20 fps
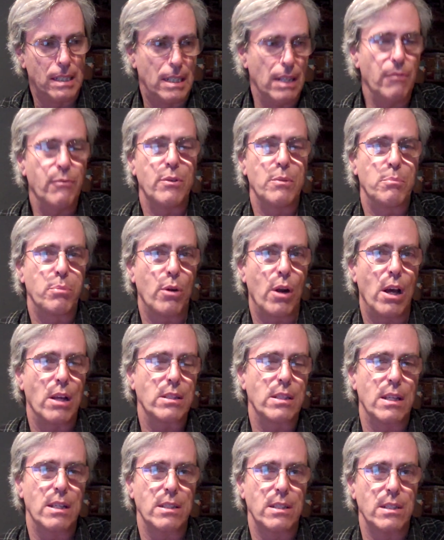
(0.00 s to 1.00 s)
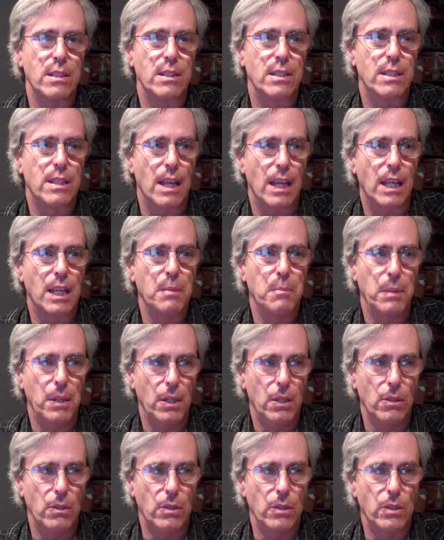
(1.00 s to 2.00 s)
different processes that can be
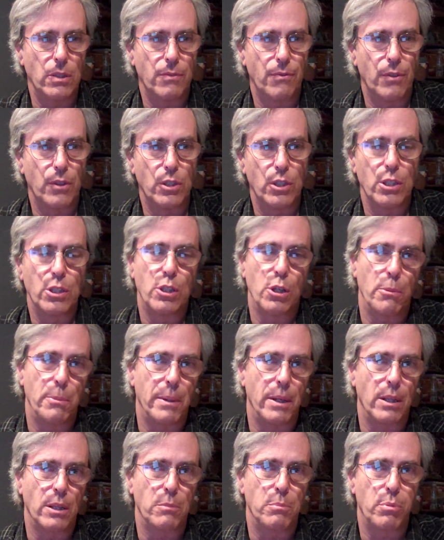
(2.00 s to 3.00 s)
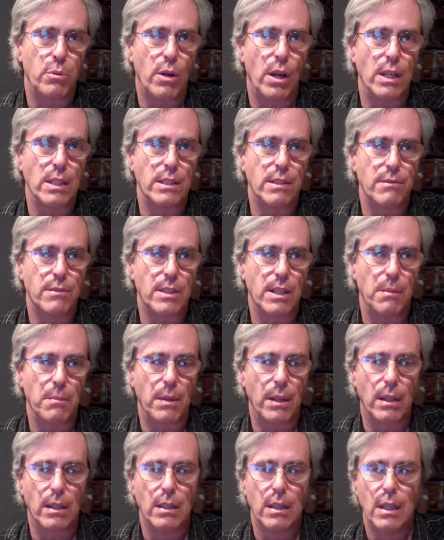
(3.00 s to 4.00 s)
used for determining the price of
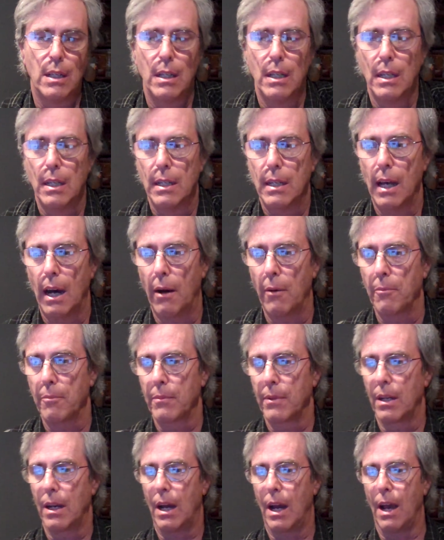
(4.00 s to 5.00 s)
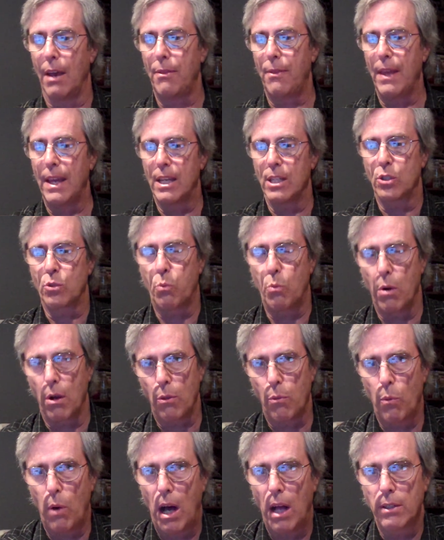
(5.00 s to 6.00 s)
something. Now, I think it's
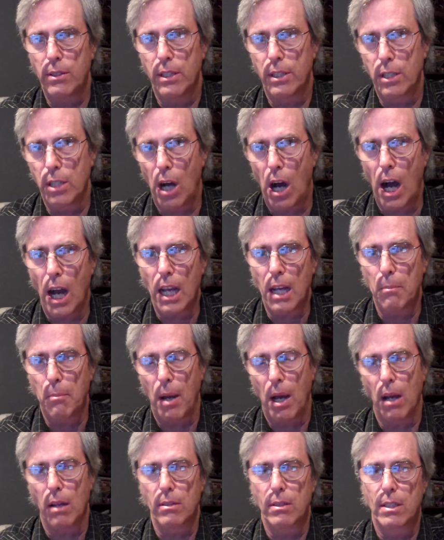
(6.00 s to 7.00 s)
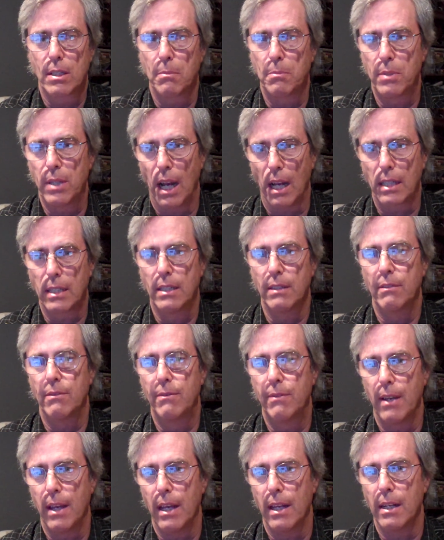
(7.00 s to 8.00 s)
worthwhile to talk about
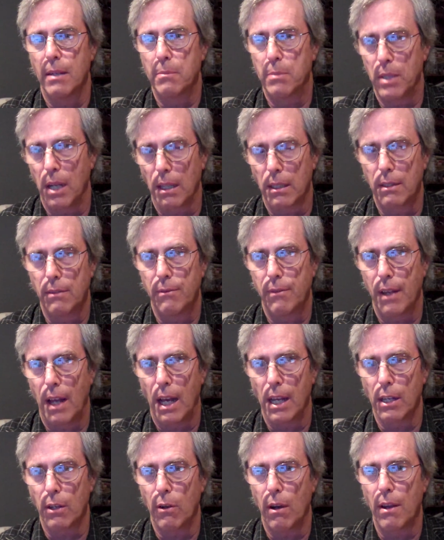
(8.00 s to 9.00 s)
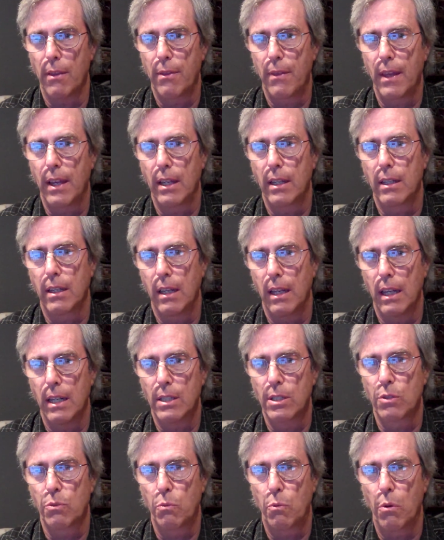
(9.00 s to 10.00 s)
subjective and objective value. I think
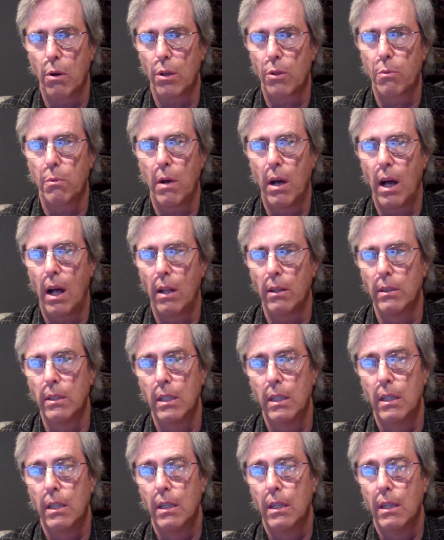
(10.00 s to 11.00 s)
it's worthwhile